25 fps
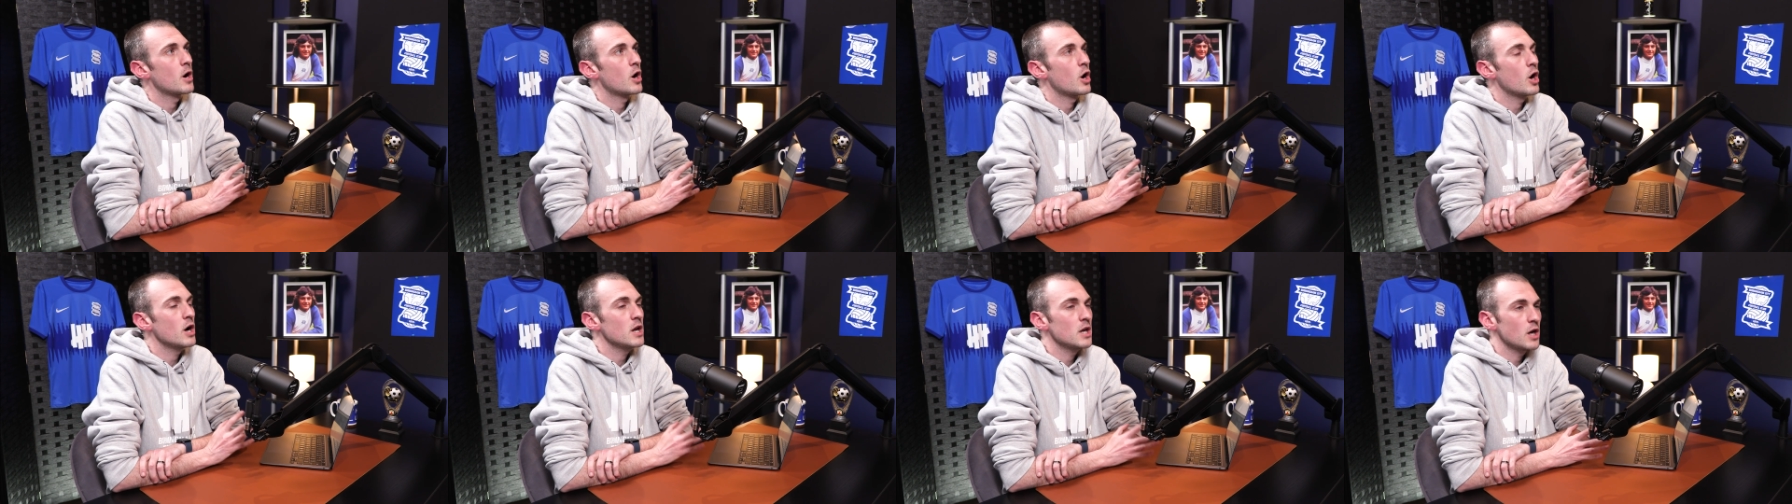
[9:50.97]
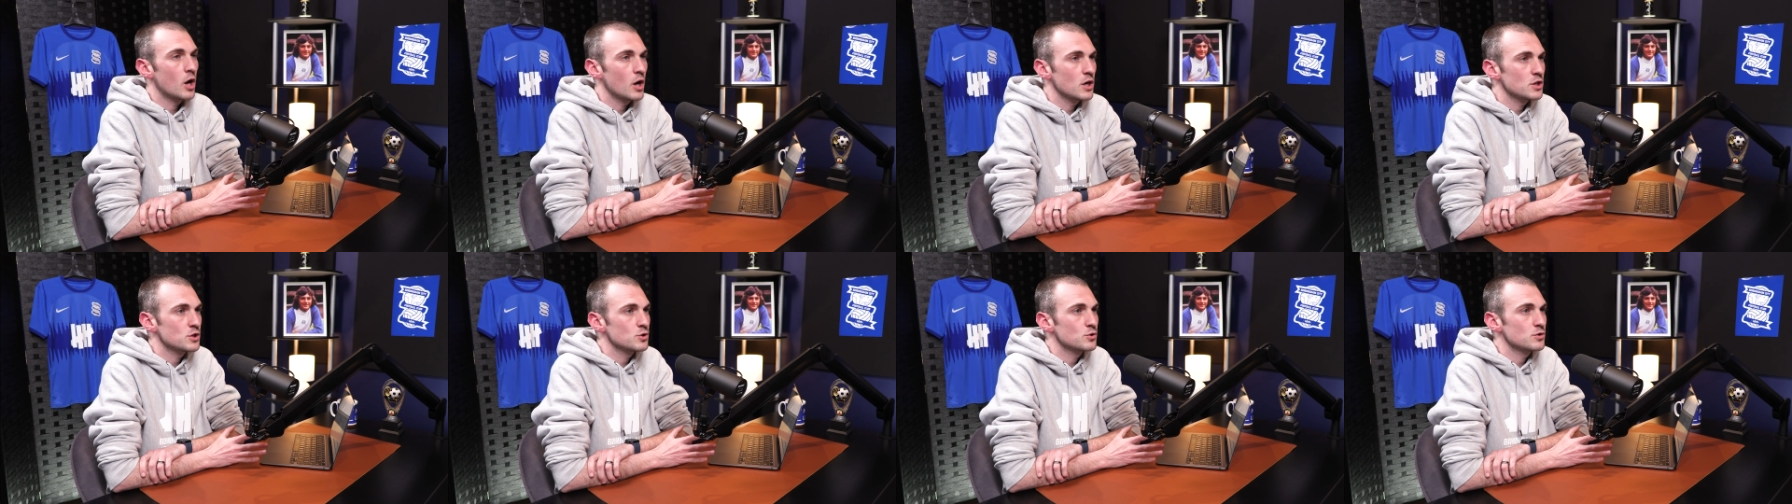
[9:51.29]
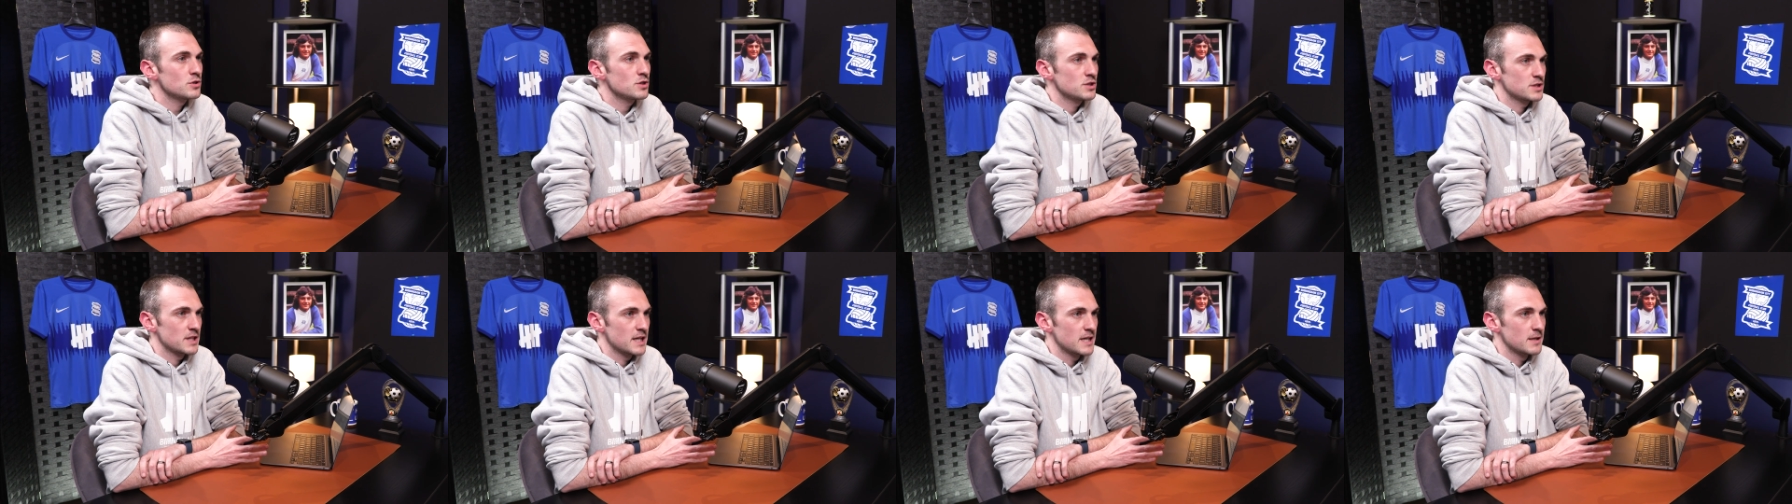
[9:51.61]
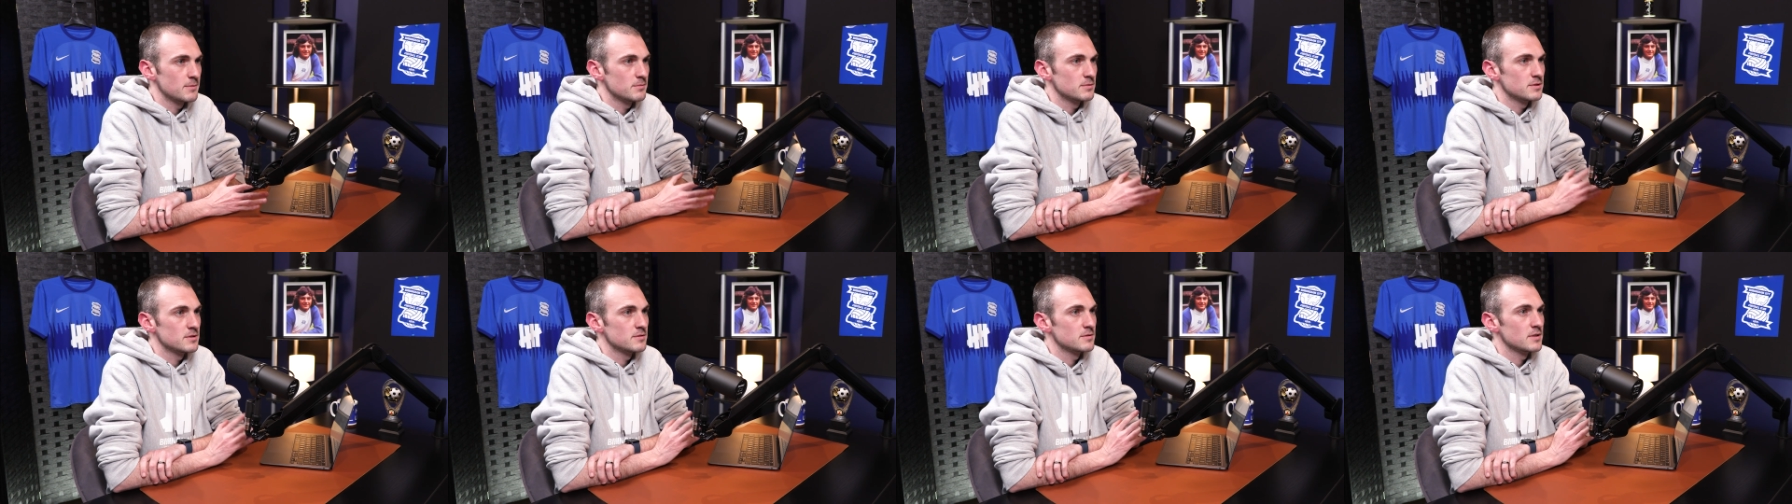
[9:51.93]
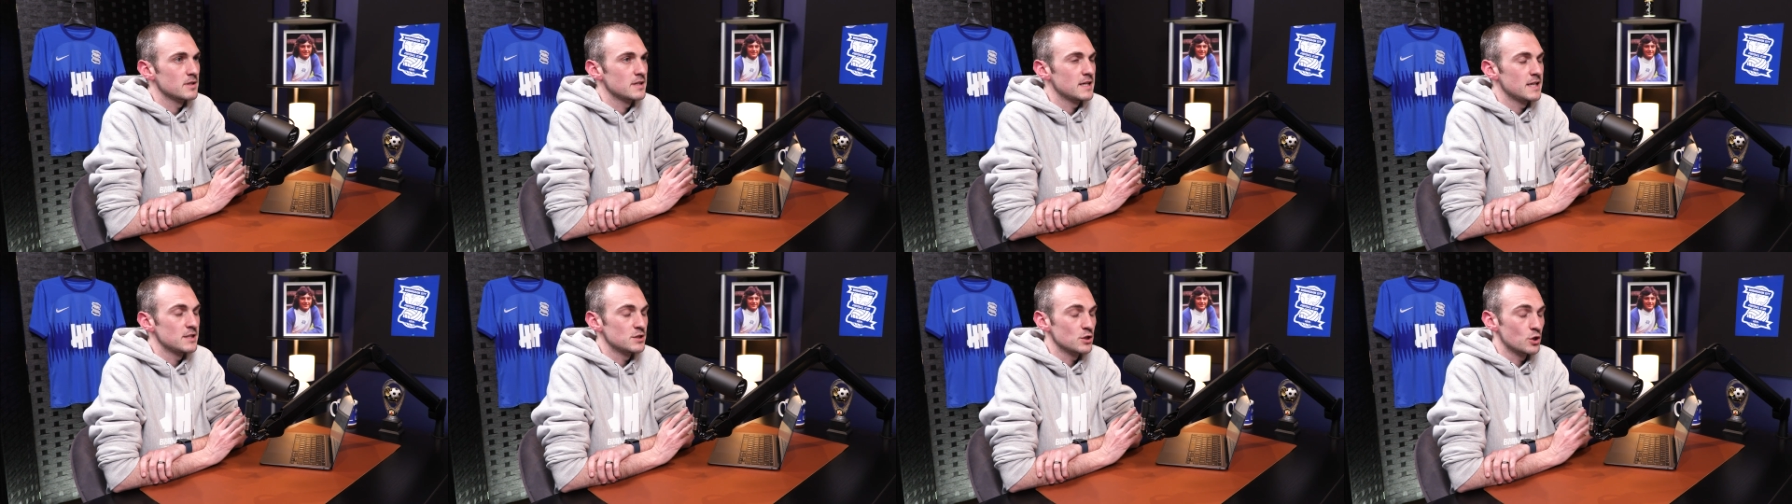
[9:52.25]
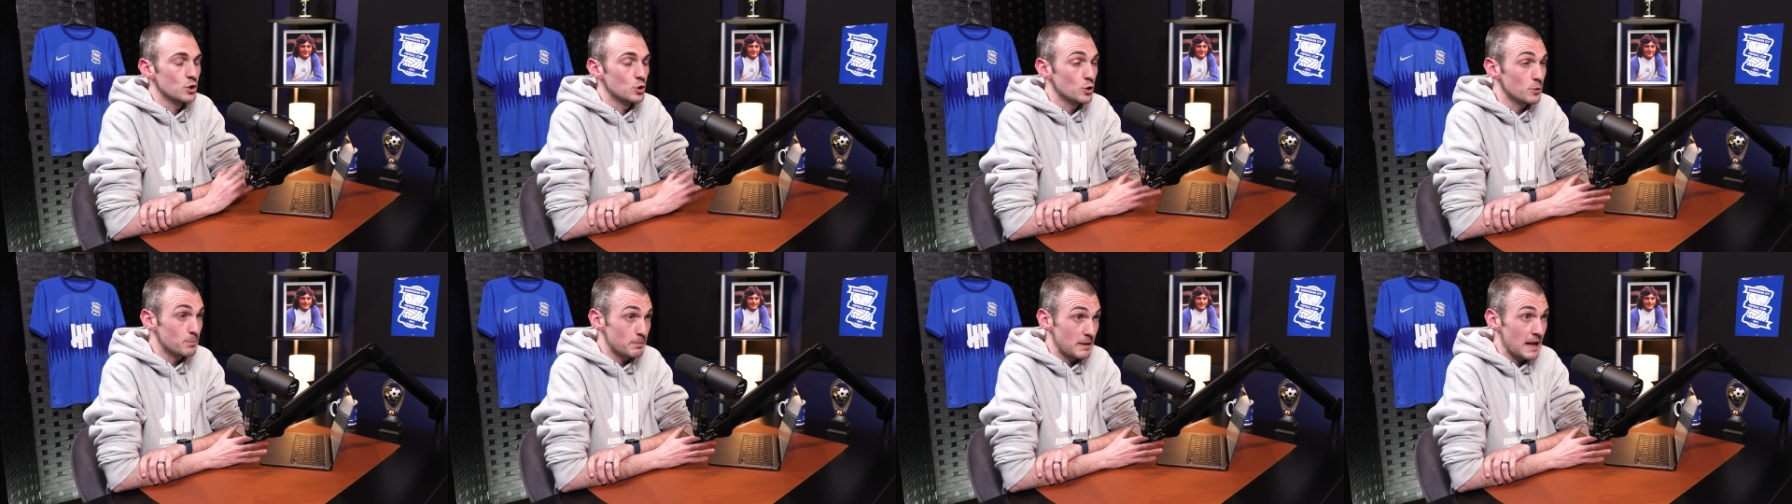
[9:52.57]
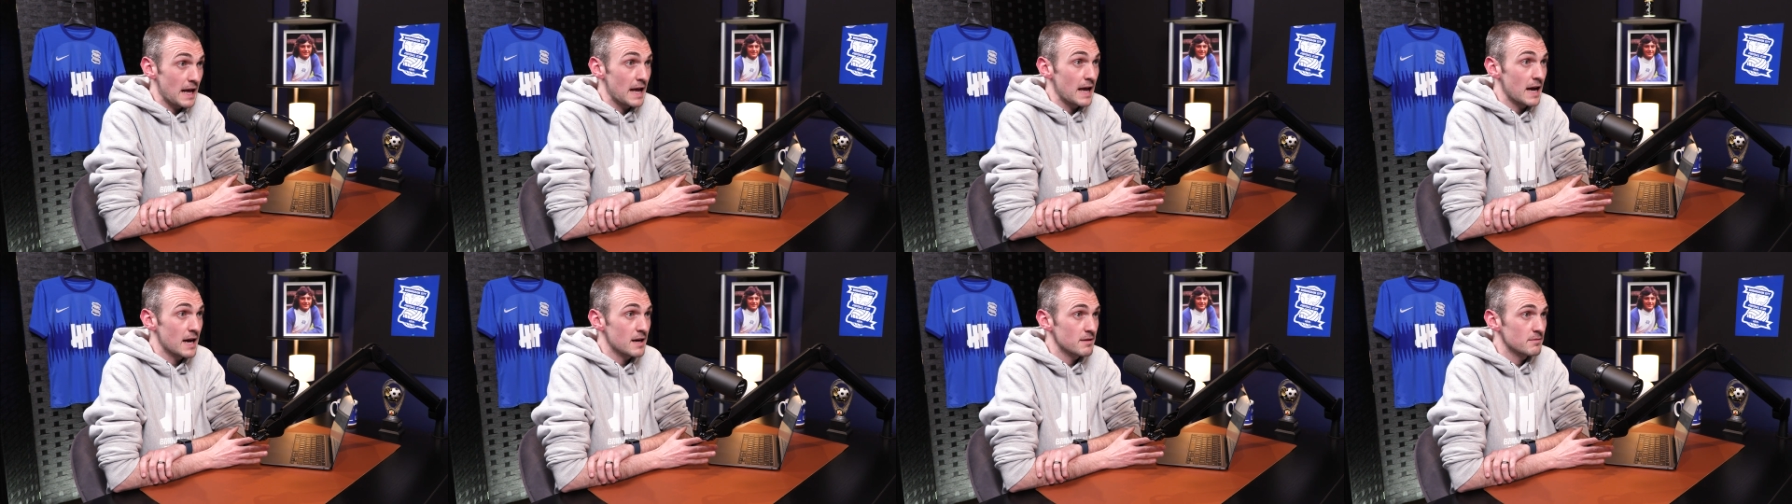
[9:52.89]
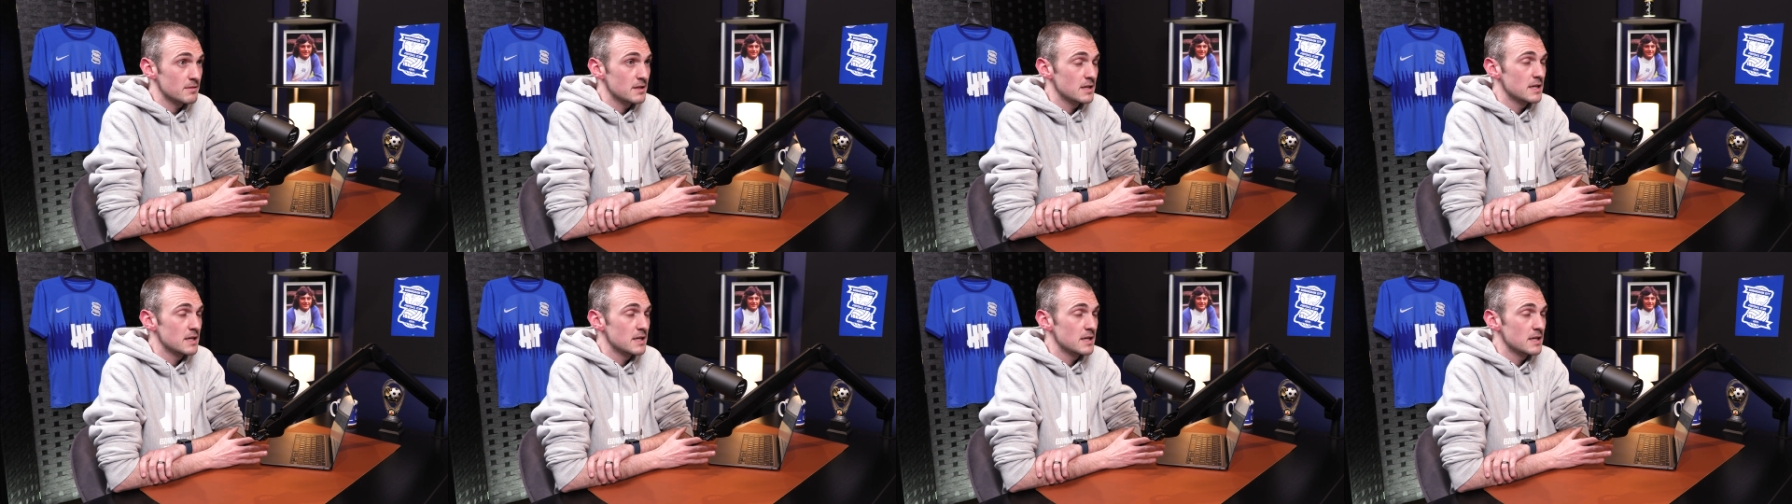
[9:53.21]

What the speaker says: I like Jordan James. He's a good player.